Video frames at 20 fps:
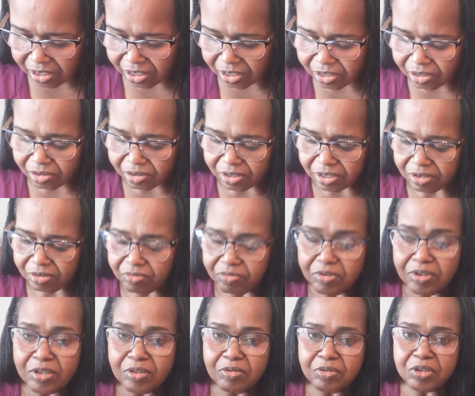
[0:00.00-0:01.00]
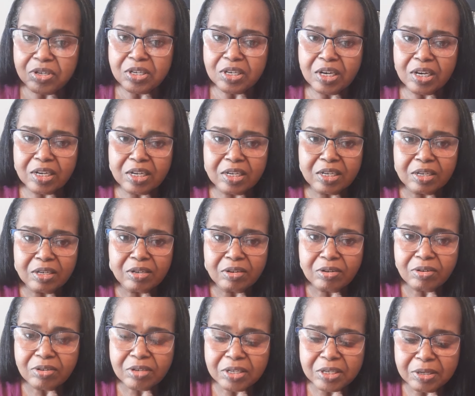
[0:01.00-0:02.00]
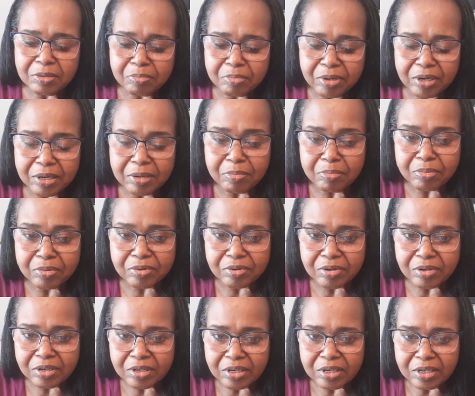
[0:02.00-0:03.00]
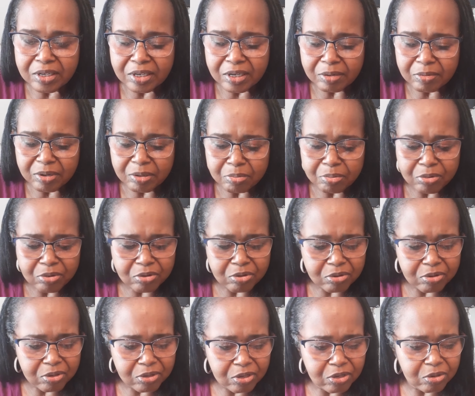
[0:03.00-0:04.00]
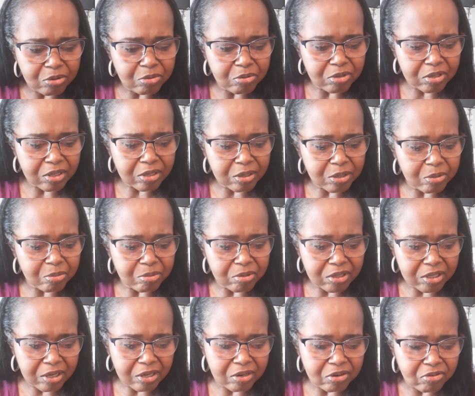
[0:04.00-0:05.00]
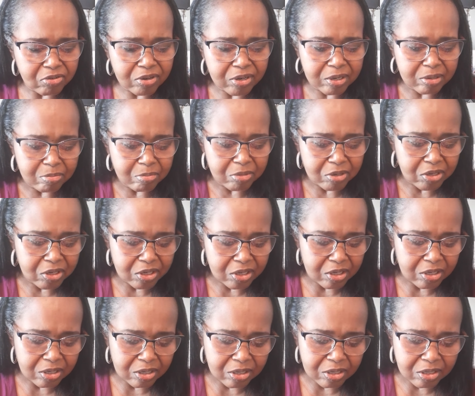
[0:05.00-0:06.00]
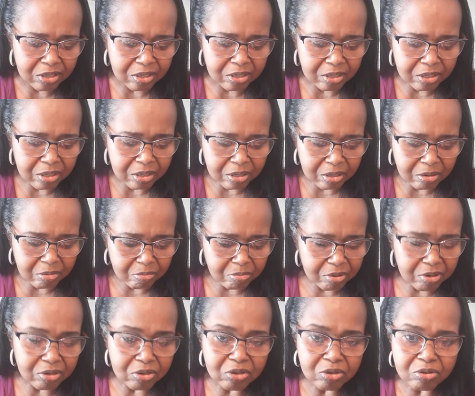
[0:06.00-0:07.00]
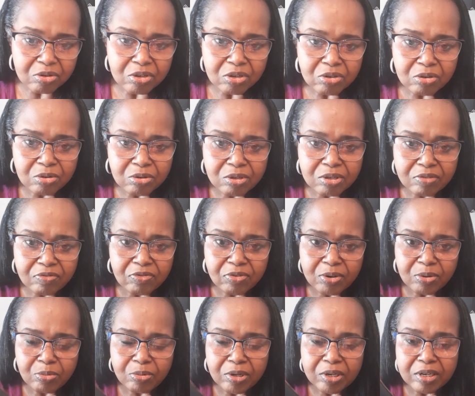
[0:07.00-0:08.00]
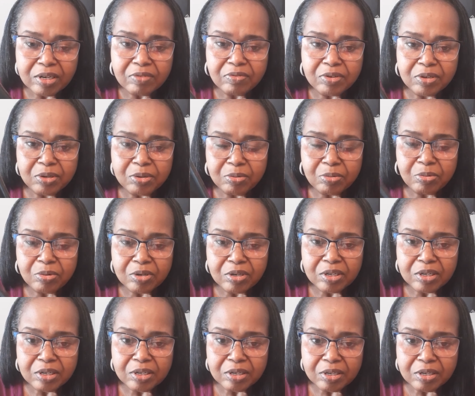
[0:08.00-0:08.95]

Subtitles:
So it's a real shiny, glossy paper. People use this with their Cricut machines, but you can use it for whatever you want.